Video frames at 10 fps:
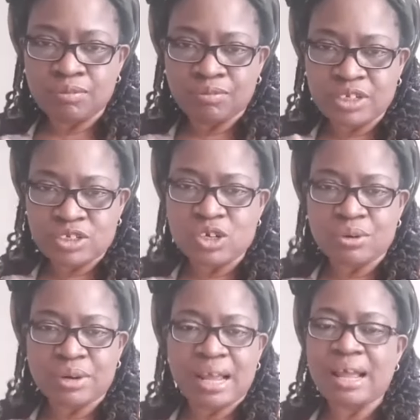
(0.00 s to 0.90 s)

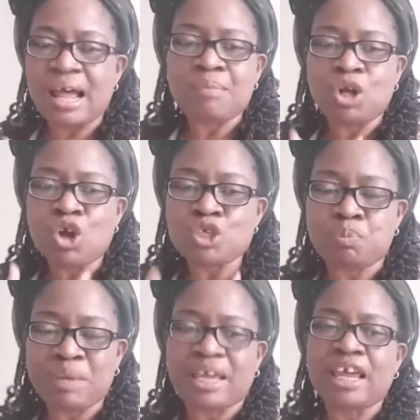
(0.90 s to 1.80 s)
Victoria, I'm not
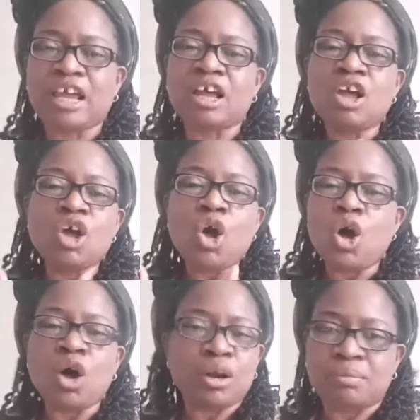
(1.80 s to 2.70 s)
speaking
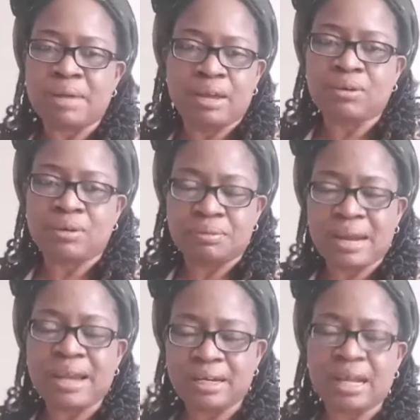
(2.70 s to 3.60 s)
on my own
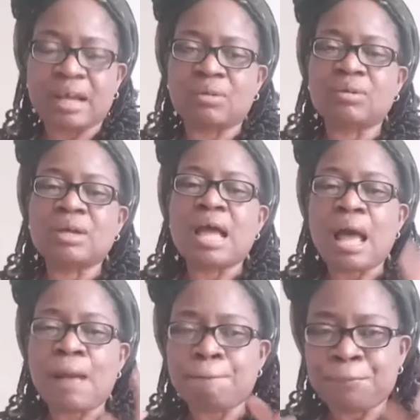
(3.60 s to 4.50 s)
right now.
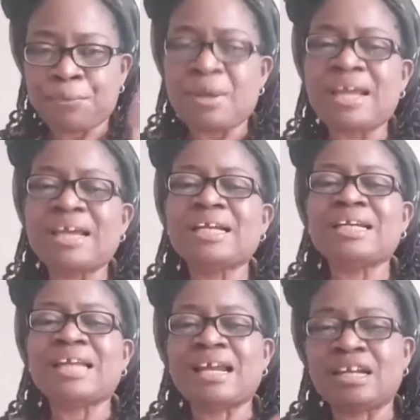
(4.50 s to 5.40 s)
I'm
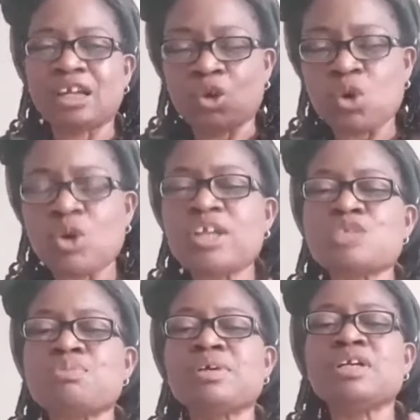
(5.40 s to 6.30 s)
praying that the Holy
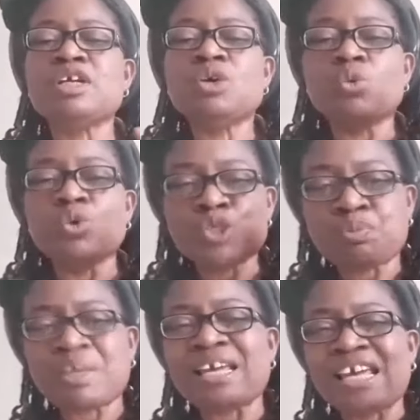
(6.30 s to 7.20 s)
Spirit will
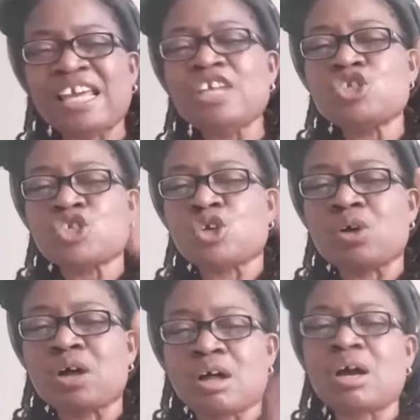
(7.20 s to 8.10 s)
speak into
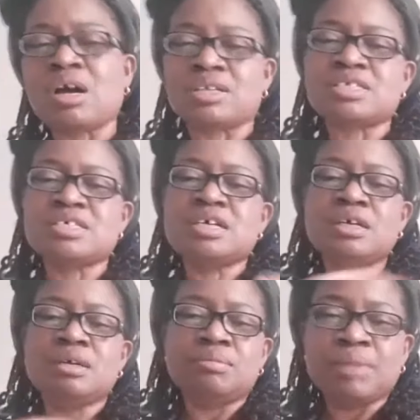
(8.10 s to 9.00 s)
your heart.
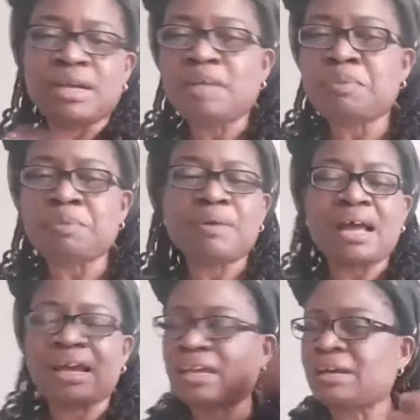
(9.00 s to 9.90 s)
Many people
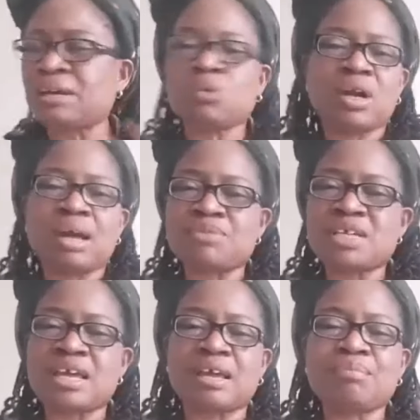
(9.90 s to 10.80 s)
are hearing what I'm
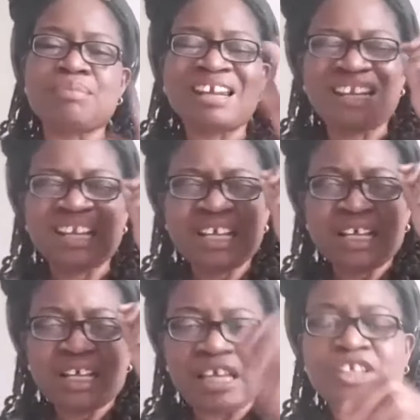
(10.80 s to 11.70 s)
saying, but
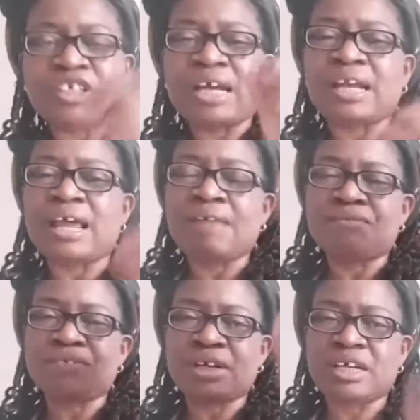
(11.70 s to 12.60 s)
each and
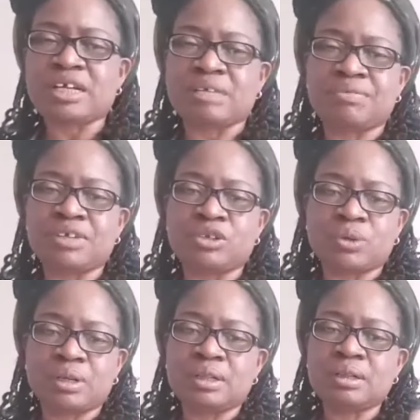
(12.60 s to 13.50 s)
every
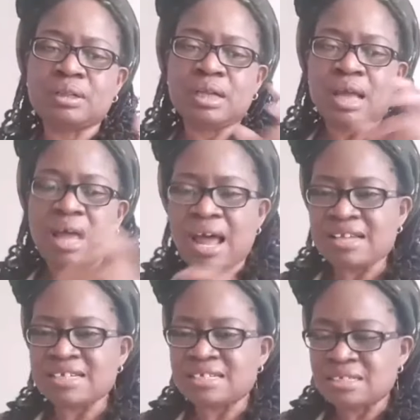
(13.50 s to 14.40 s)
individual
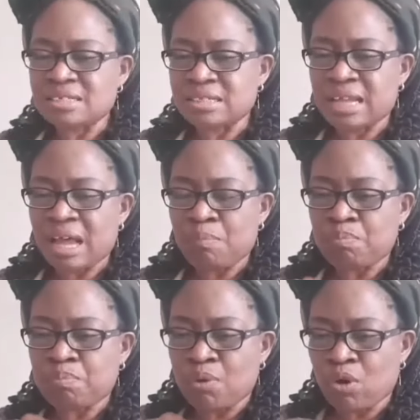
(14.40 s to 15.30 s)
has their
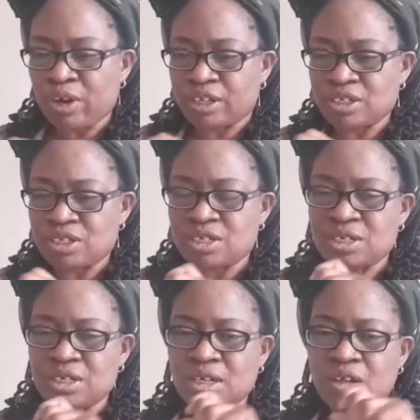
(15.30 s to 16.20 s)

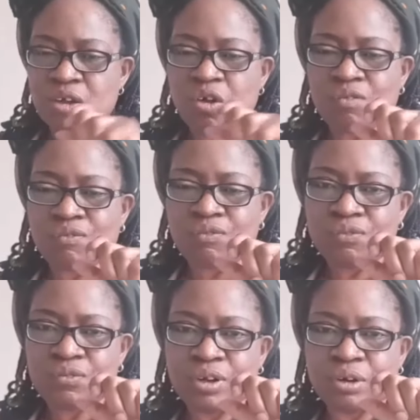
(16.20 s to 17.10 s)
point of,
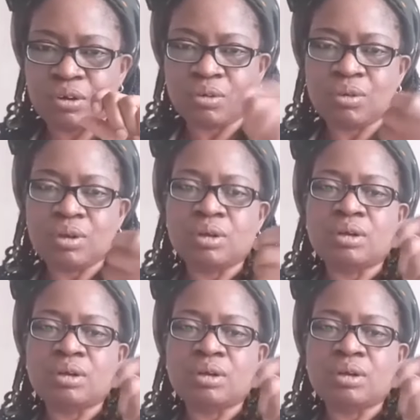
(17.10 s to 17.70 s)
you know,